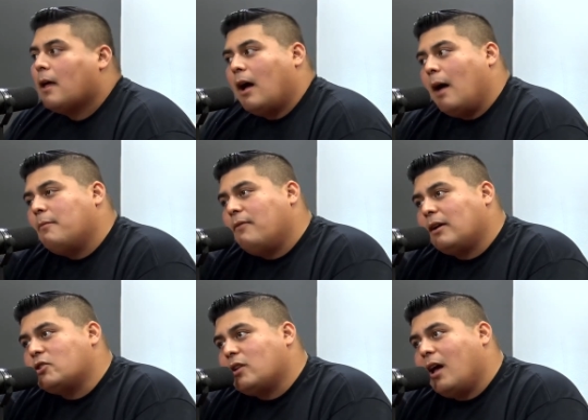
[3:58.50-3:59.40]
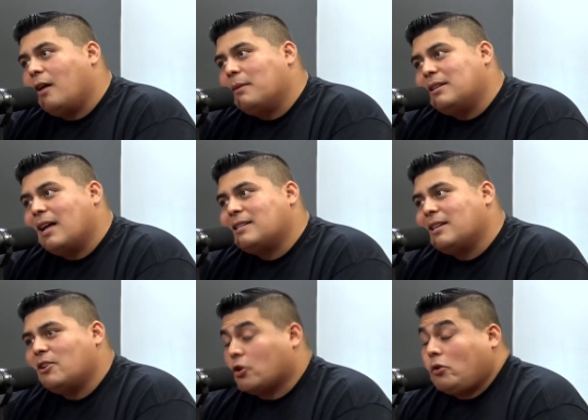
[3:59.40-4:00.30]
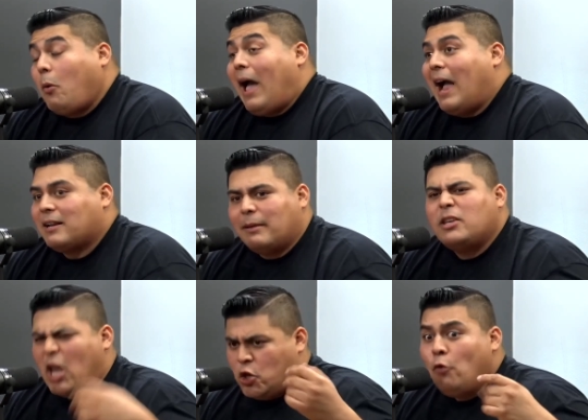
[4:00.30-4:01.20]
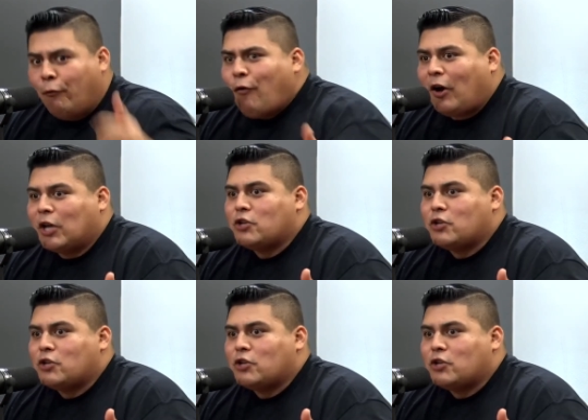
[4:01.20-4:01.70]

I'm a fucking child. My dad's sitting here twacked, like, yeah, you fucking